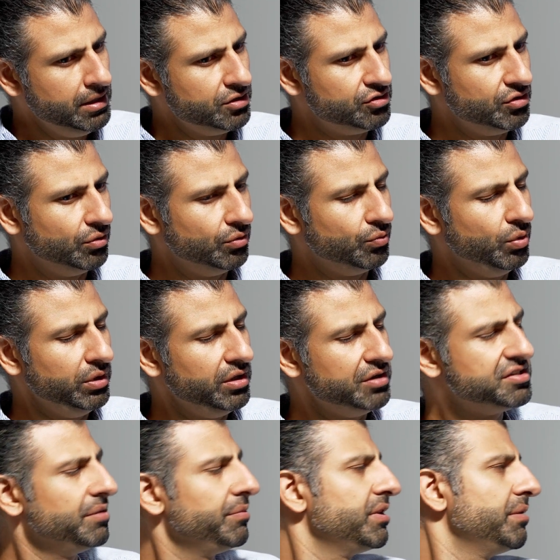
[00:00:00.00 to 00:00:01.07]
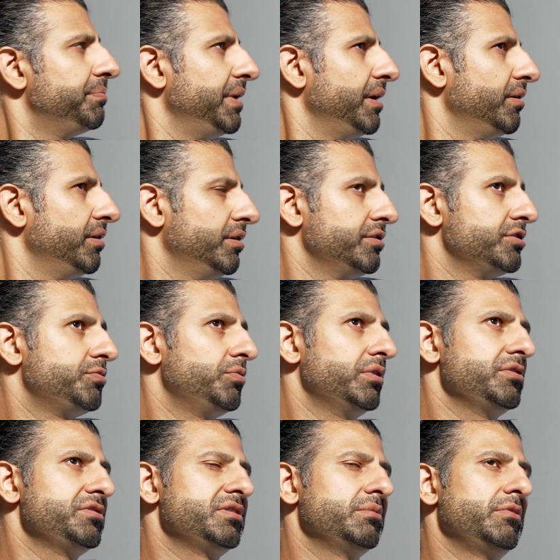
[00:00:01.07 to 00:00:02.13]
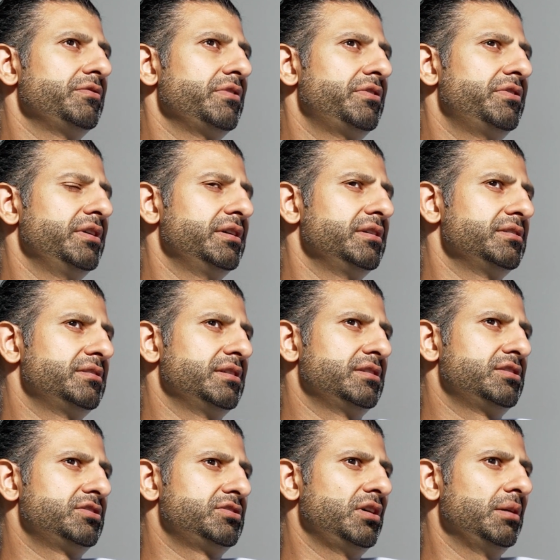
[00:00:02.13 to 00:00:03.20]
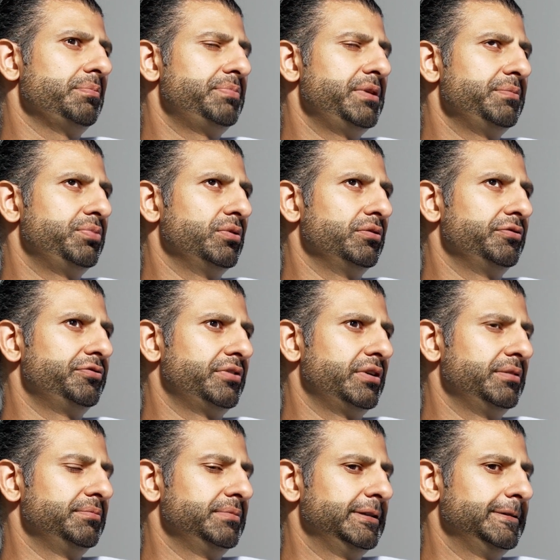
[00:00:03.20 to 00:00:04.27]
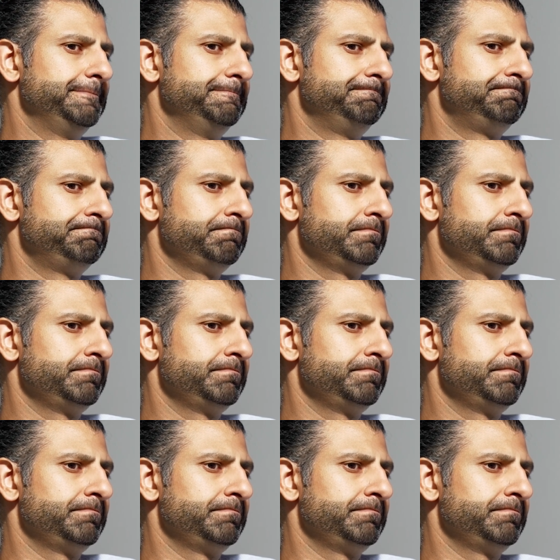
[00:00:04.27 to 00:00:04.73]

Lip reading: So what are some of the barriers? What are some of the things that stop people from